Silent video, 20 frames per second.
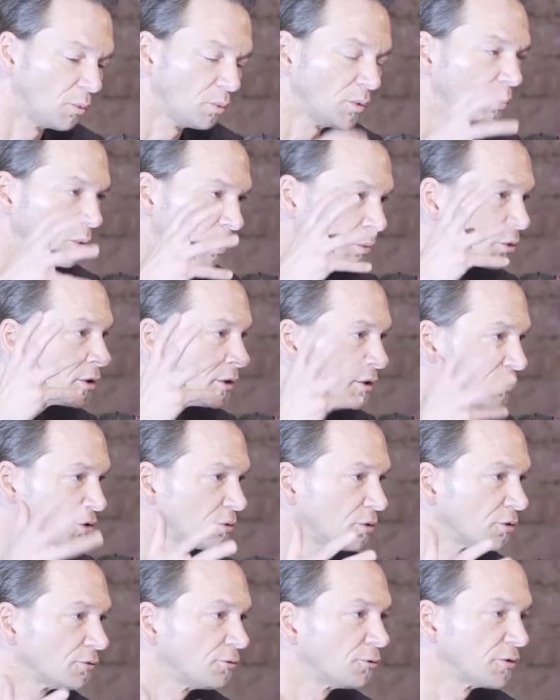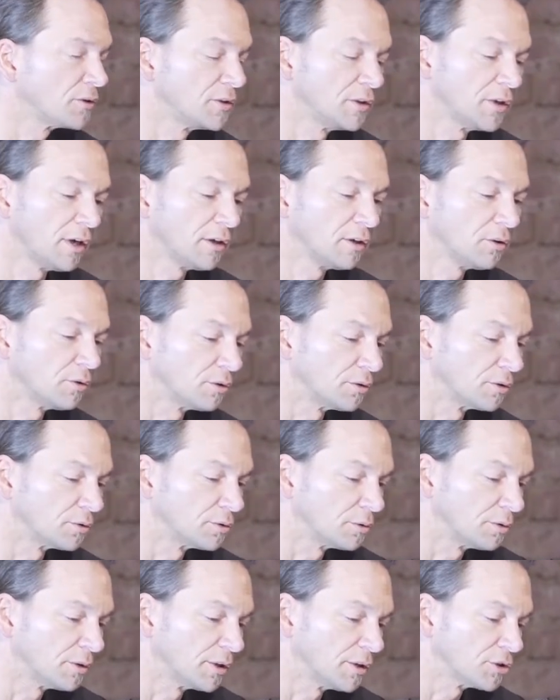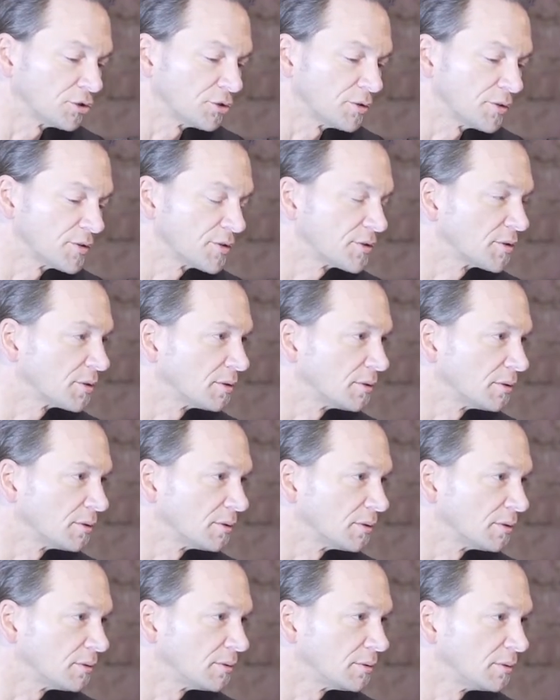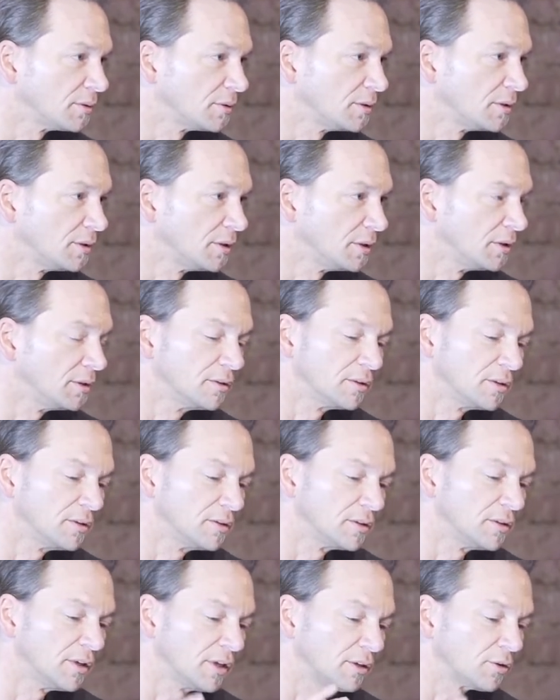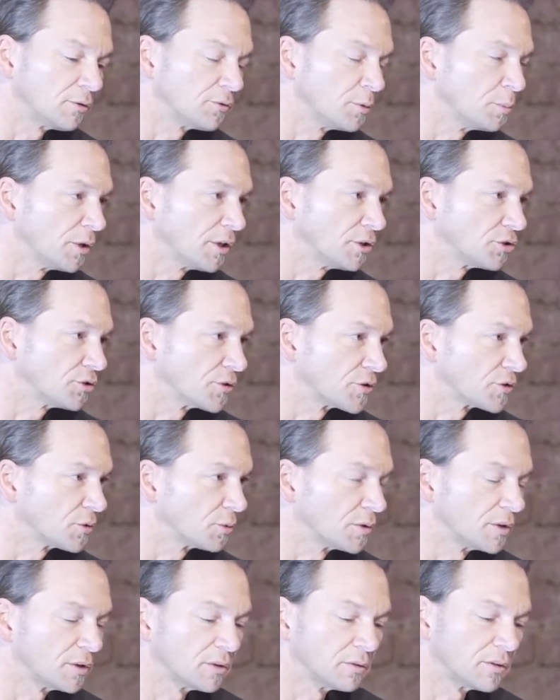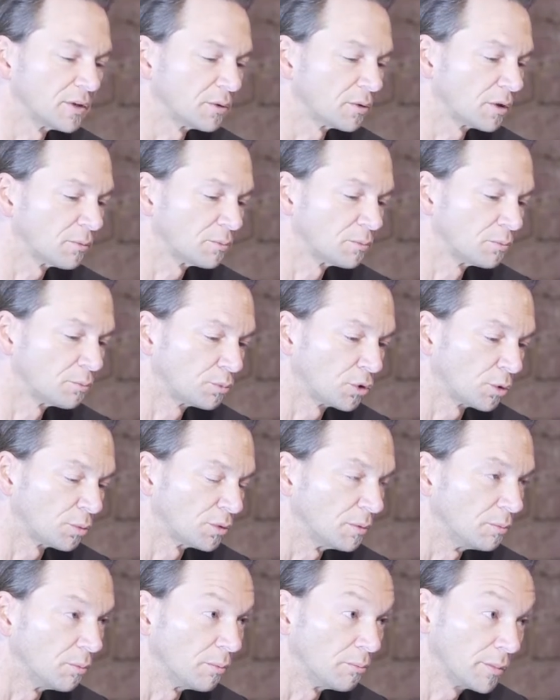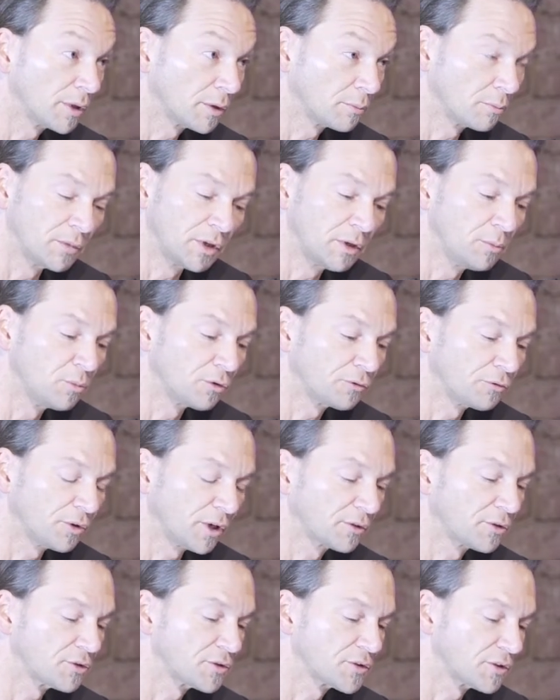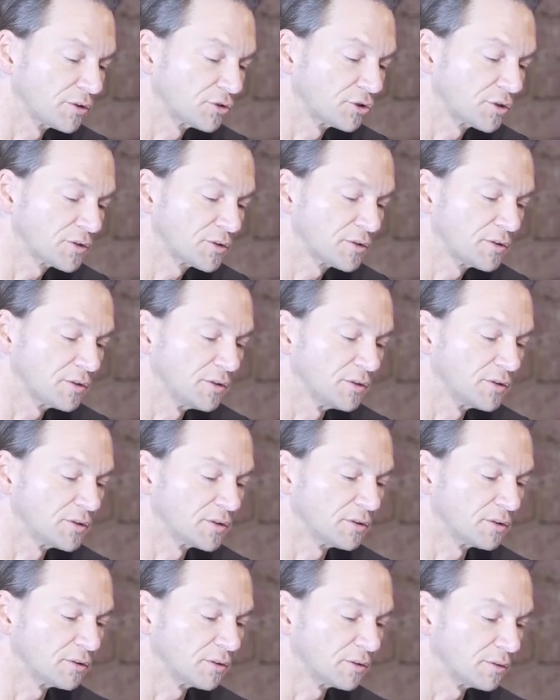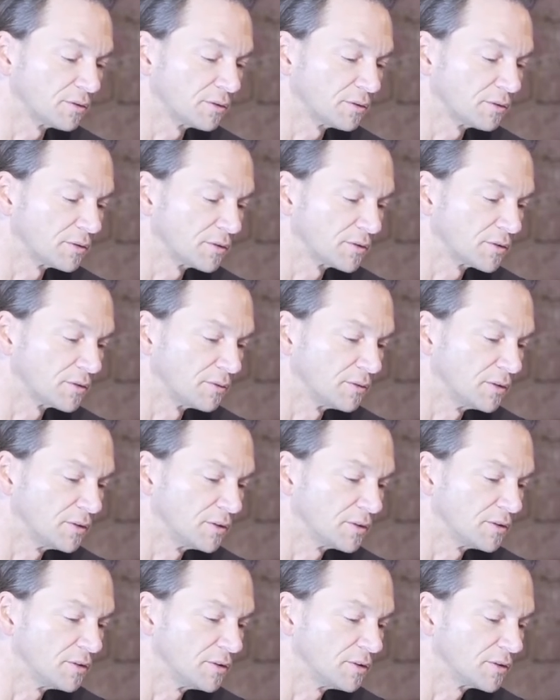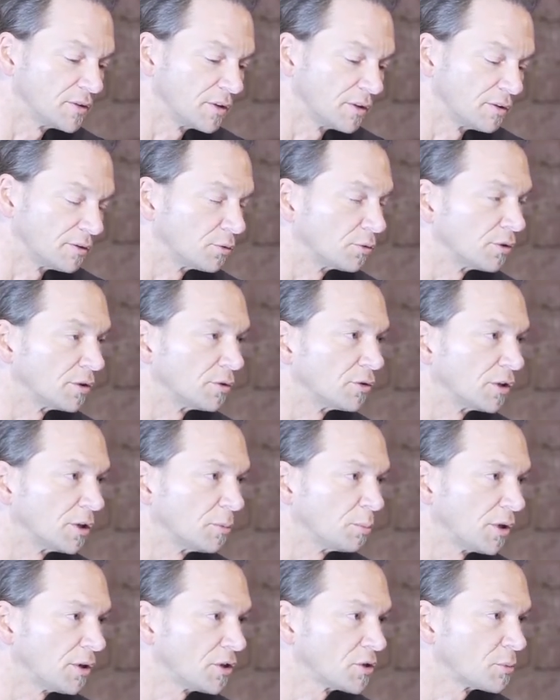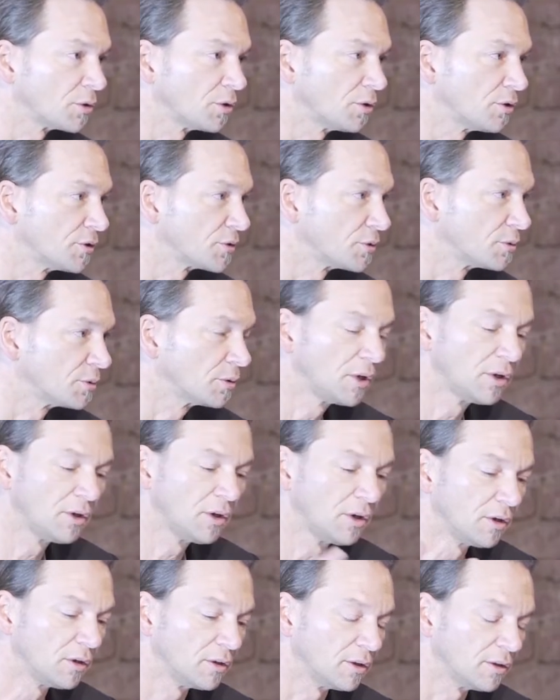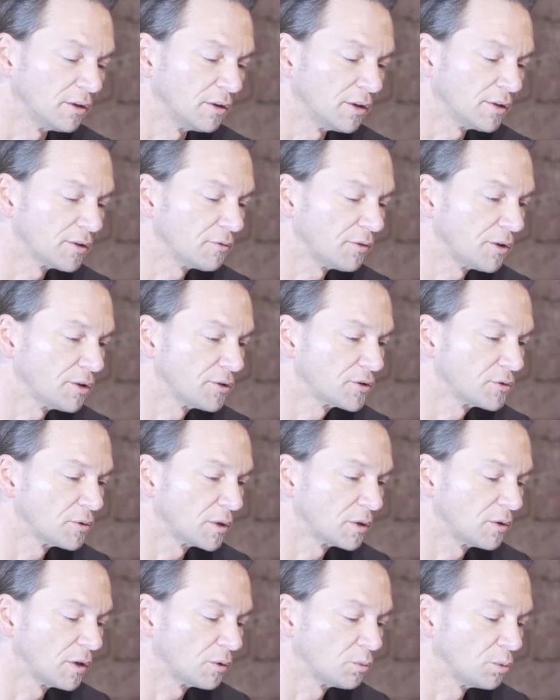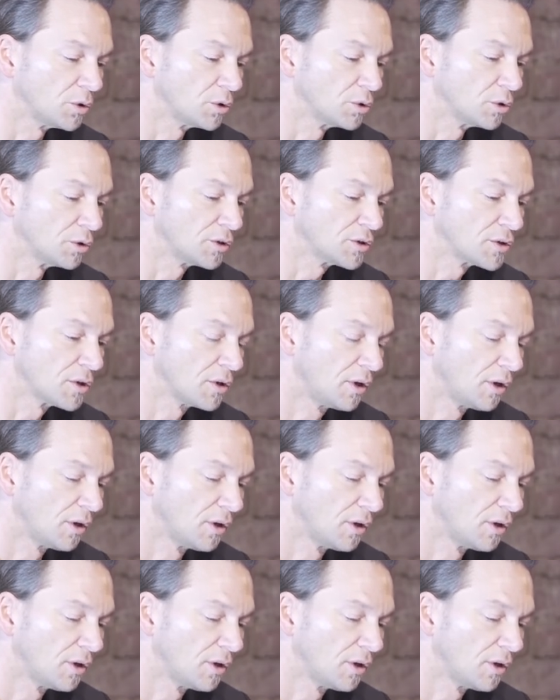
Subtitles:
we would need to look for the higher-order correlations in the data of the patients. So there are probably many more factors than just these single nucleotide pairs, but also other values that we could